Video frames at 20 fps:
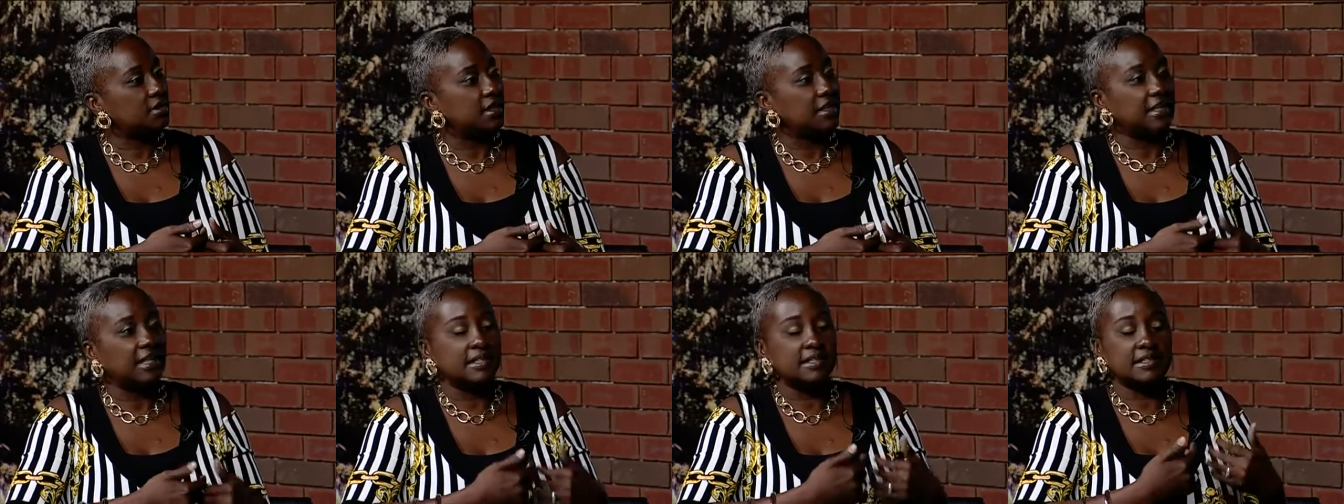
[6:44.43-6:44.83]

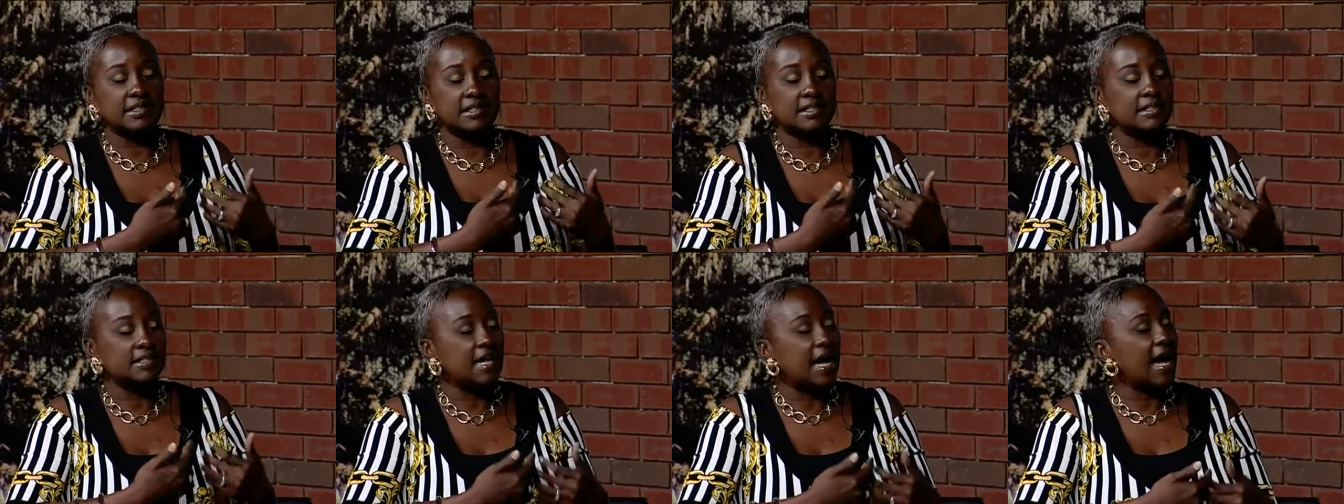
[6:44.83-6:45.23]
That
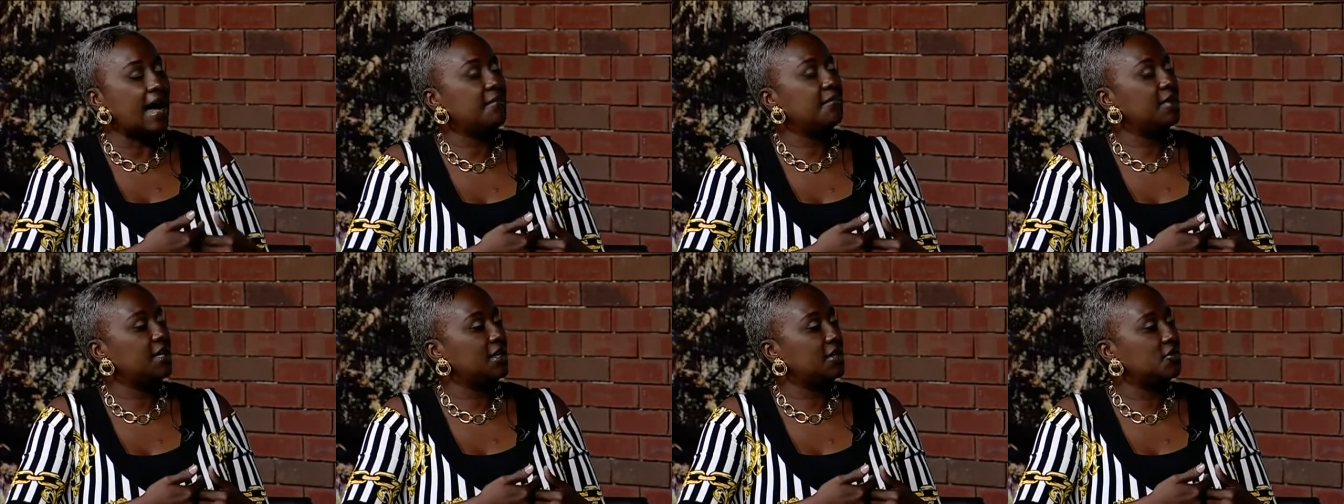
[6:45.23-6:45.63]
does not
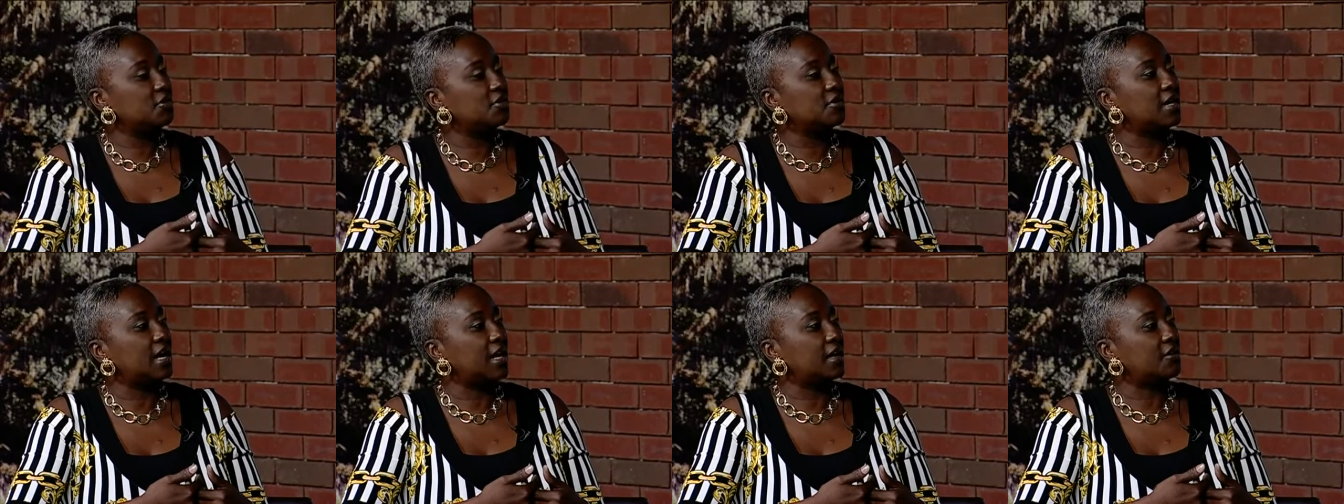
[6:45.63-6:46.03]
mean you're
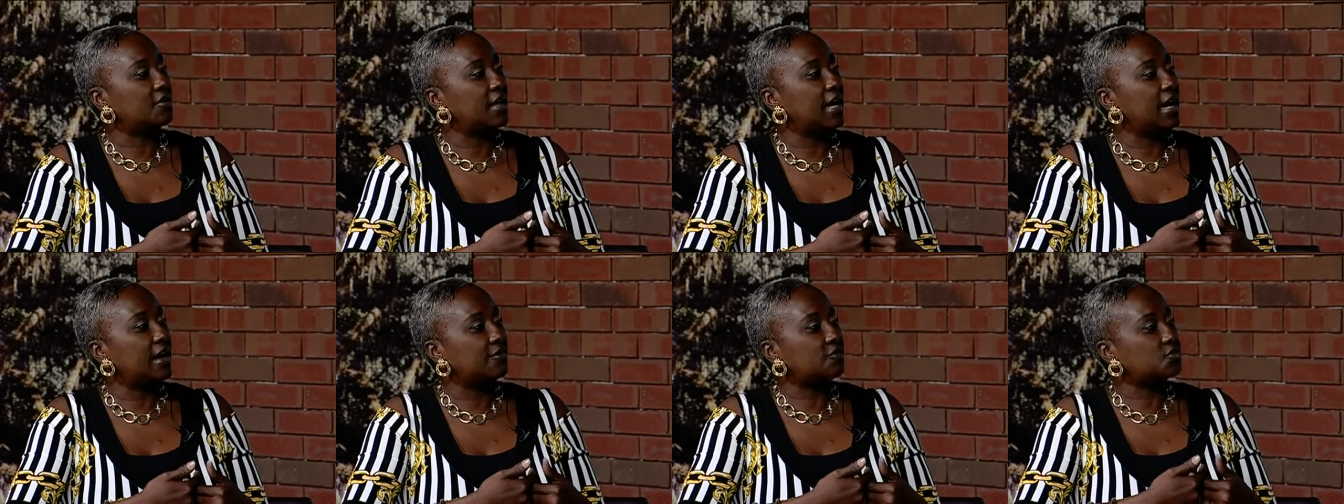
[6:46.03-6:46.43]
not going to
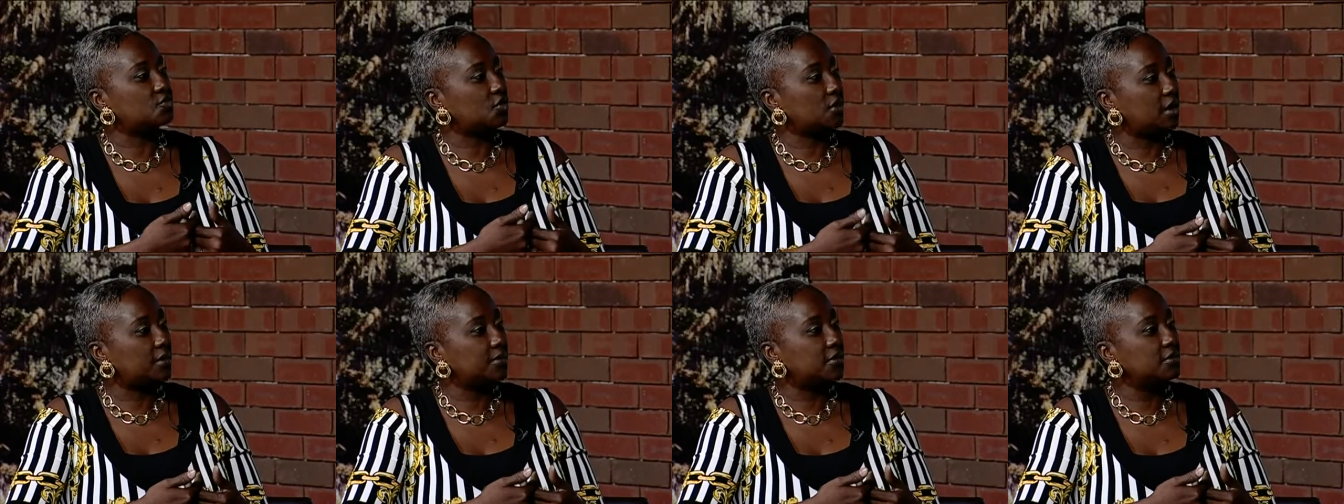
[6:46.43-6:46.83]
have
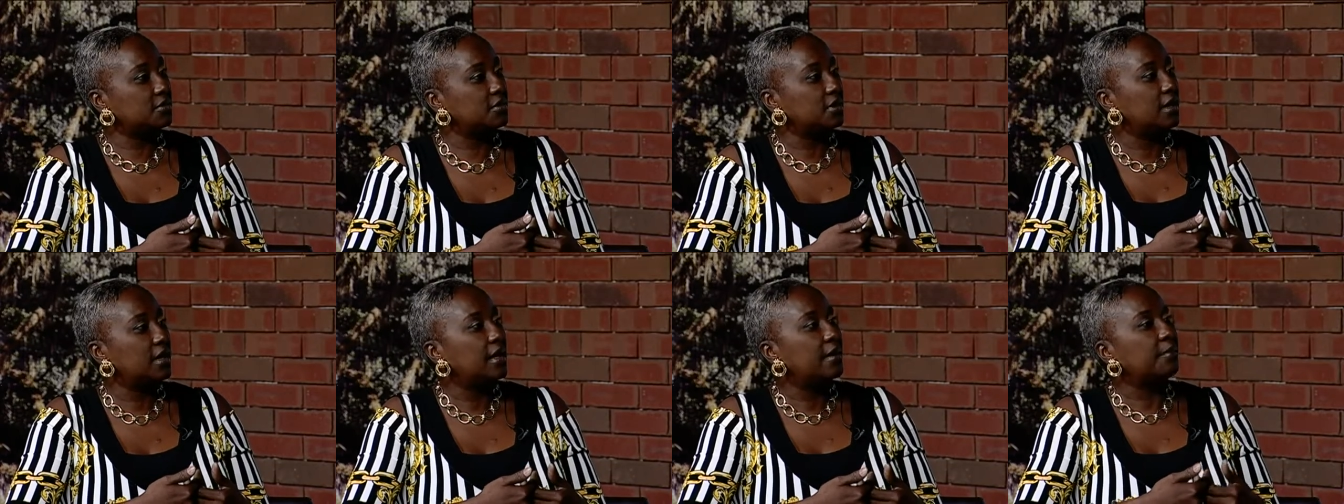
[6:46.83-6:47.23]
trouble,
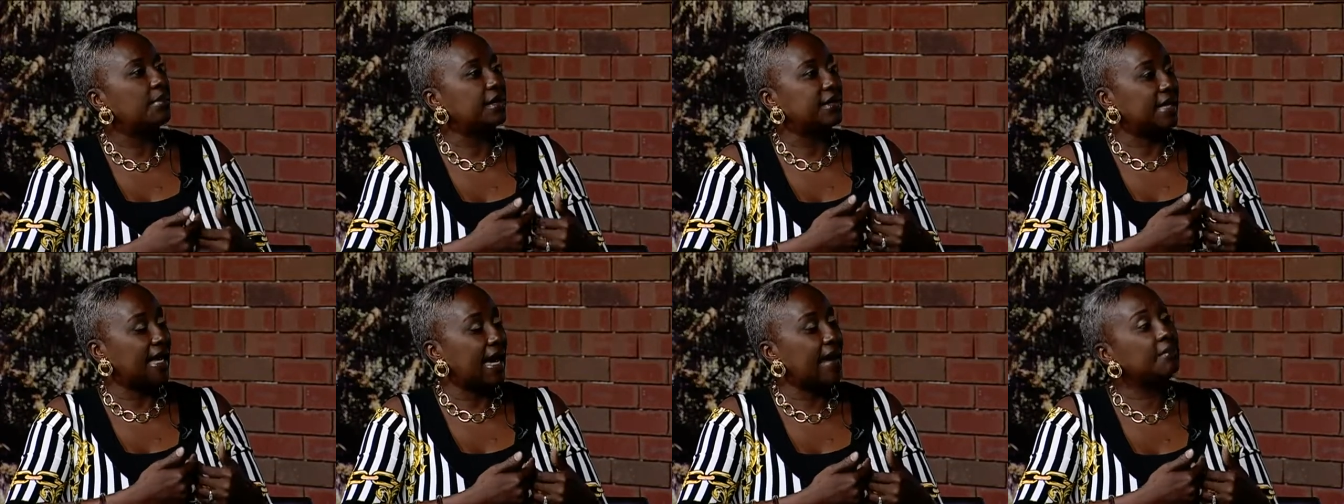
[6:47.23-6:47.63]

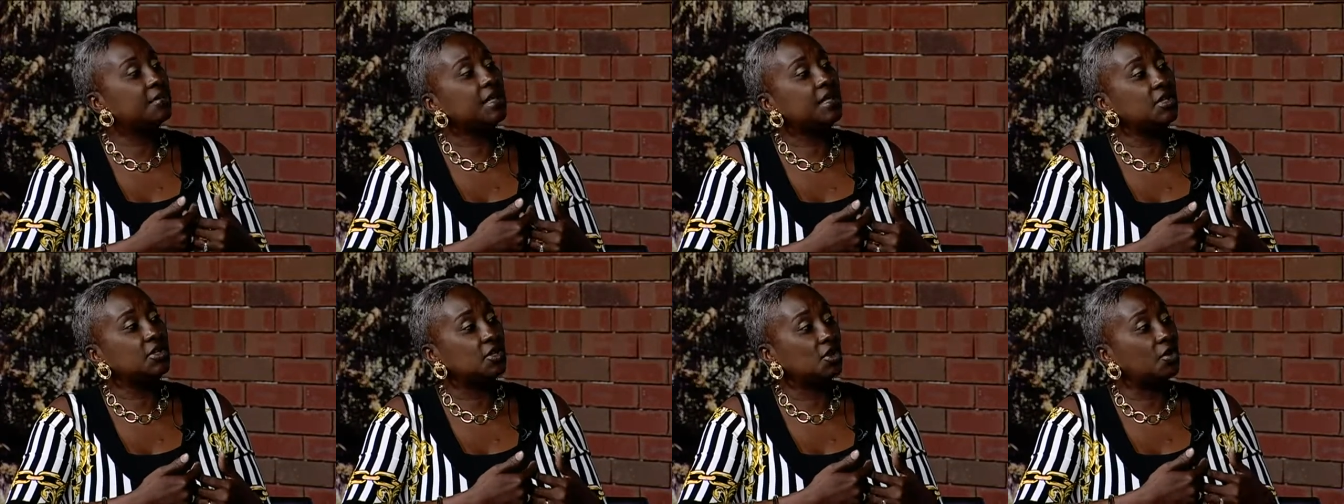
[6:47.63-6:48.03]
but that
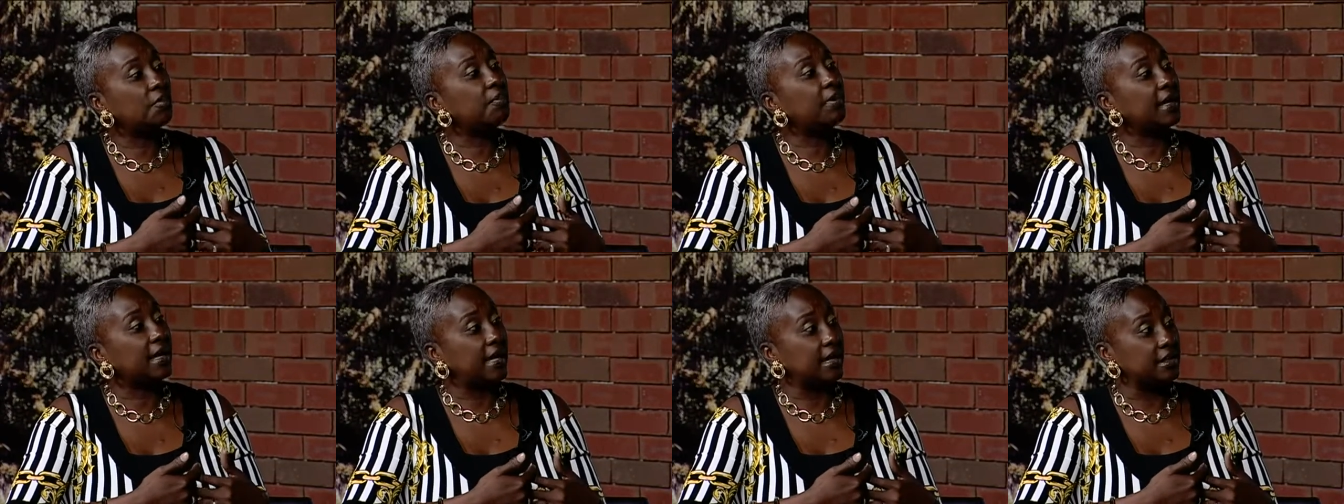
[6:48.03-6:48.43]
means your
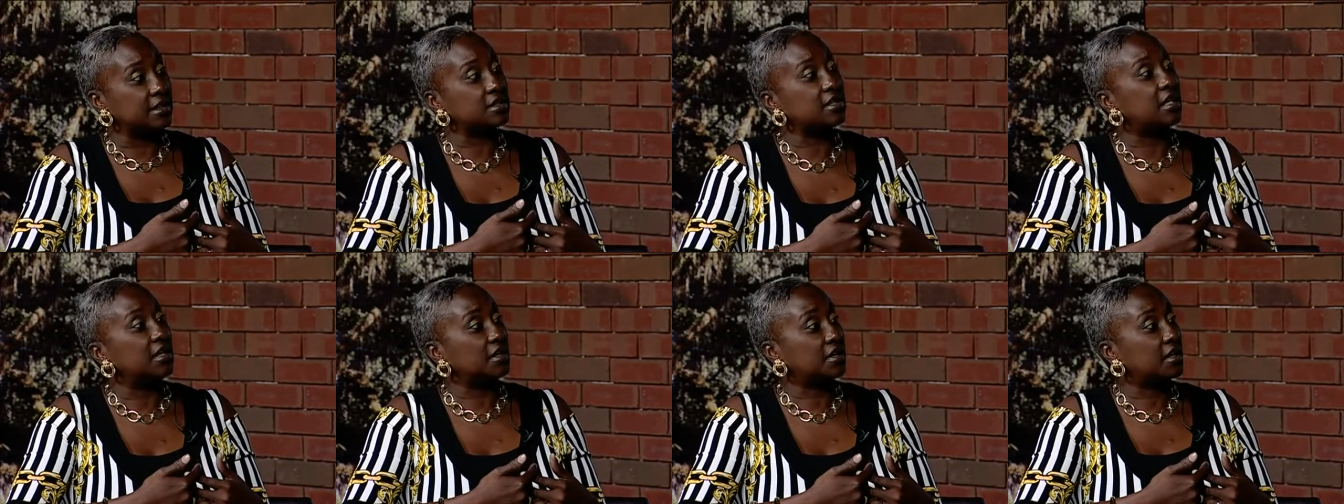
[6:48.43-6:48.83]
plan is
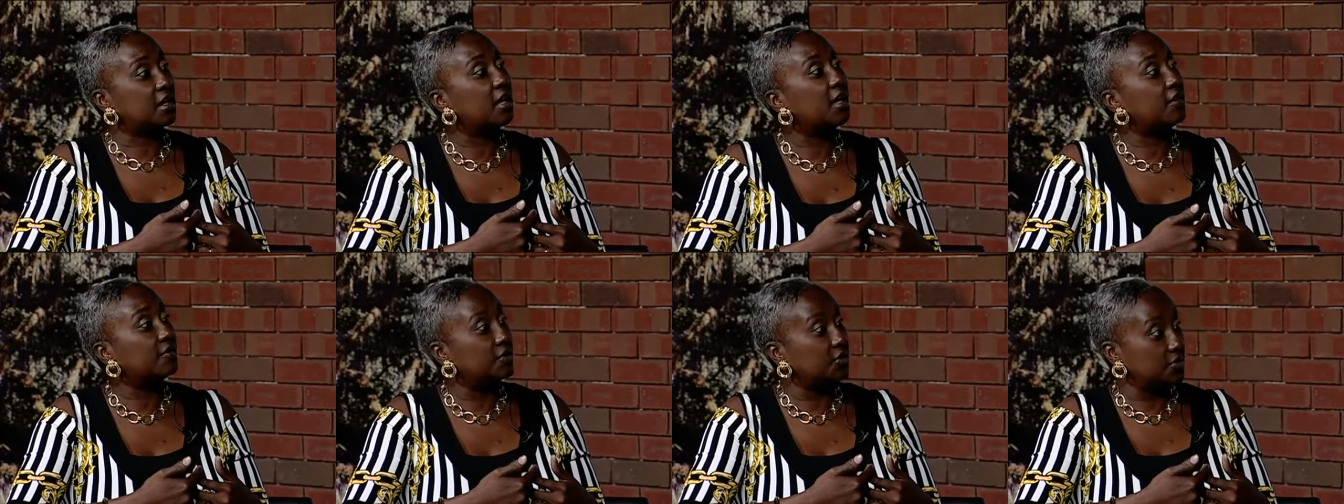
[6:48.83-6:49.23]
going to
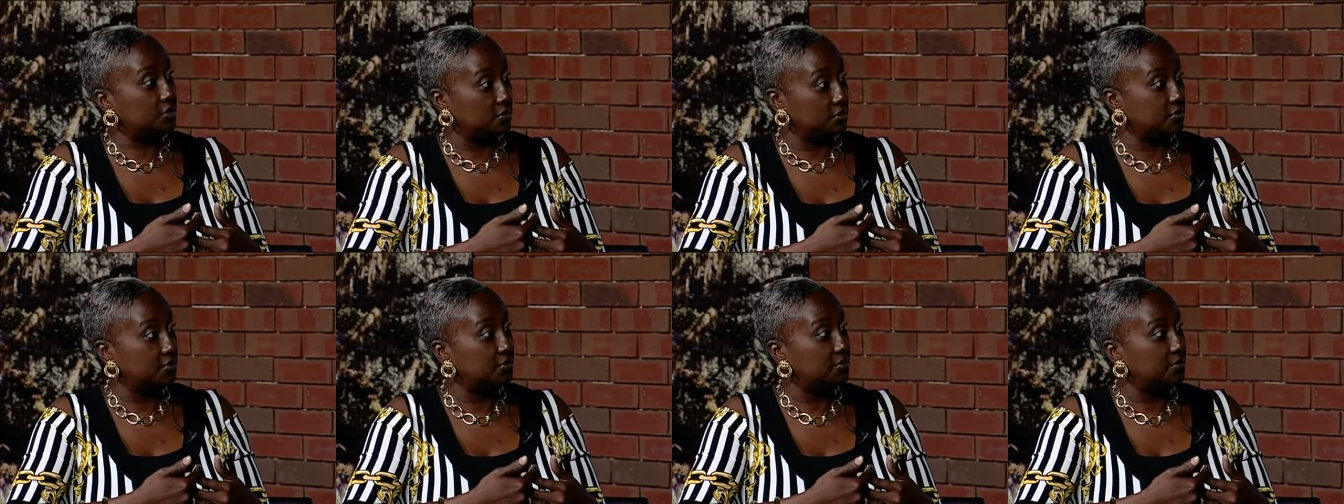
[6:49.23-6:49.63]
cover you.